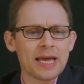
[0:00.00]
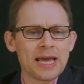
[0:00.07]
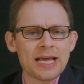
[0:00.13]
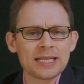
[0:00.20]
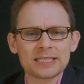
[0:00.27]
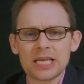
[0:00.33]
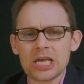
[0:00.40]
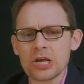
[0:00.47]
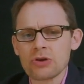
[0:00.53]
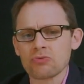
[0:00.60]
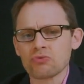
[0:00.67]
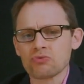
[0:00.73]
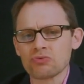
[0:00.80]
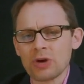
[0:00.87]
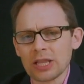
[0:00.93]
it's
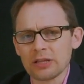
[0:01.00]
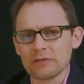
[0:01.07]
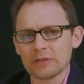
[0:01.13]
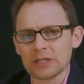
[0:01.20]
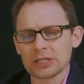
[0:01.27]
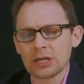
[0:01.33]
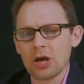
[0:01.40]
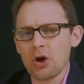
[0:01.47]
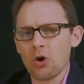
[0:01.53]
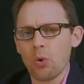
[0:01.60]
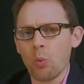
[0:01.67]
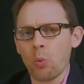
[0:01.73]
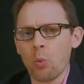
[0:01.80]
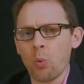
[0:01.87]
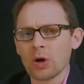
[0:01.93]
irrelevant
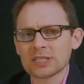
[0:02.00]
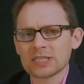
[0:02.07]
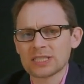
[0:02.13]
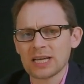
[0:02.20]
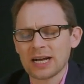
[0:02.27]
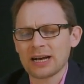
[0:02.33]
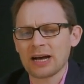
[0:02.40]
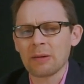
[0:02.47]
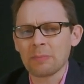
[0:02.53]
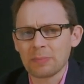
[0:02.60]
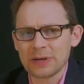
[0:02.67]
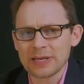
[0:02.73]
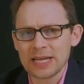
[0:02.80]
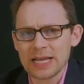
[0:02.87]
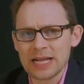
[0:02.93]
what's the
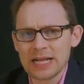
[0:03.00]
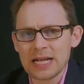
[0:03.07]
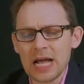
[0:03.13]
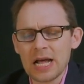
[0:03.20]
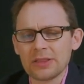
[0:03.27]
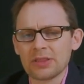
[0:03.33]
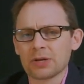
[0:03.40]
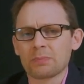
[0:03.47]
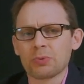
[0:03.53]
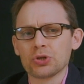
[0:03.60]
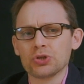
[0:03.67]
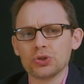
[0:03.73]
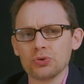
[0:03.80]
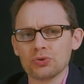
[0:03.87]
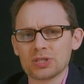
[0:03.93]
company that
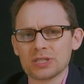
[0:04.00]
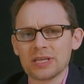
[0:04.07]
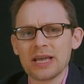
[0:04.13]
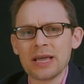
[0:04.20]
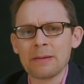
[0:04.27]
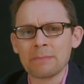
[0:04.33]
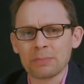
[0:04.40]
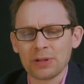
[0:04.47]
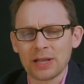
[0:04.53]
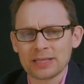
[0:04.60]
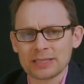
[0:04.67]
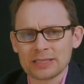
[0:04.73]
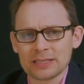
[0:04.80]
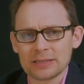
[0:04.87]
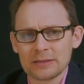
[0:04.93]
produced the
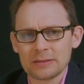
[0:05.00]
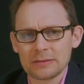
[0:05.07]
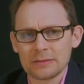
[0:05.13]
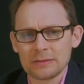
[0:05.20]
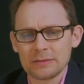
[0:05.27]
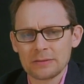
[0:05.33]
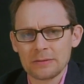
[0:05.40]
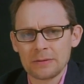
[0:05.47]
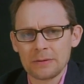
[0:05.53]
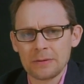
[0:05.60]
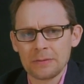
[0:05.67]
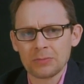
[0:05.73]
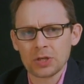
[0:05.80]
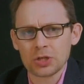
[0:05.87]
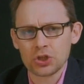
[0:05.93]
implants.
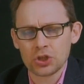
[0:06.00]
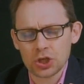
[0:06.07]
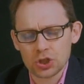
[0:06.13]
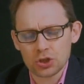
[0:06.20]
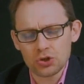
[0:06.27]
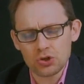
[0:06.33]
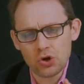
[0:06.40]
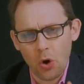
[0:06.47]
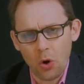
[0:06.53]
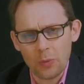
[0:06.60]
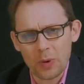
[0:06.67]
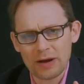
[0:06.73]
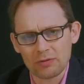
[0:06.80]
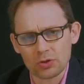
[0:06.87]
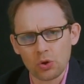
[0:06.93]
Just knowing
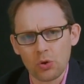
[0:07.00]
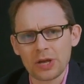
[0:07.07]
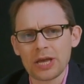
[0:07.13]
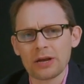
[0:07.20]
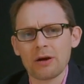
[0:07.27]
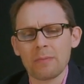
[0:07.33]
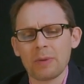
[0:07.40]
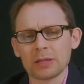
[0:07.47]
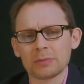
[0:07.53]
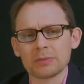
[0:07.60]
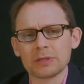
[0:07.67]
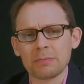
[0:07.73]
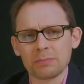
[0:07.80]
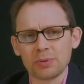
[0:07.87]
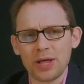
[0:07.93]
we have a locator
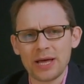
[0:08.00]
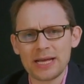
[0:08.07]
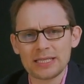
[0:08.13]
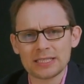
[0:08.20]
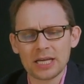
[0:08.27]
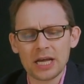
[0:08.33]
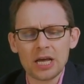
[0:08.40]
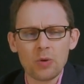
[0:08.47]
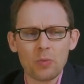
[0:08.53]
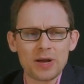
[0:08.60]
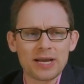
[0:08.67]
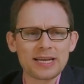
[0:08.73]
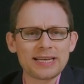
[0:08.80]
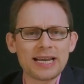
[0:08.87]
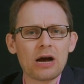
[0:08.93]
abutment in place, we
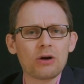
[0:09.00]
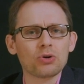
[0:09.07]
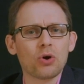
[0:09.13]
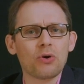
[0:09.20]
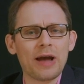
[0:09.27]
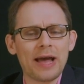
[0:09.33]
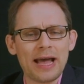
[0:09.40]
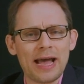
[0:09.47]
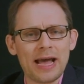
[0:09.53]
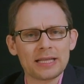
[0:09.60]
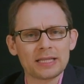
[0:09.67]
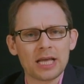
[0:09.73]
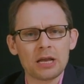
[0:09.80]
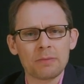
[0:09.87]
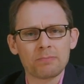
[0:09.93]
can now go
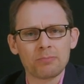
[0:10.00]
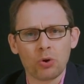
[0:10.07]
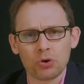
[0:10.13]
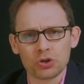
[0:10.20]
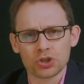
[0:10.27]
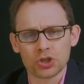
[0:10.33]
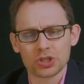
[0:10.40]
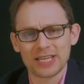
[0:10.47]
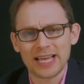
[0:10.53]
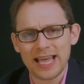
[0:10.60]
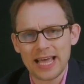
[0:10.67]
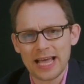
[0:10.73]
ahead and purchase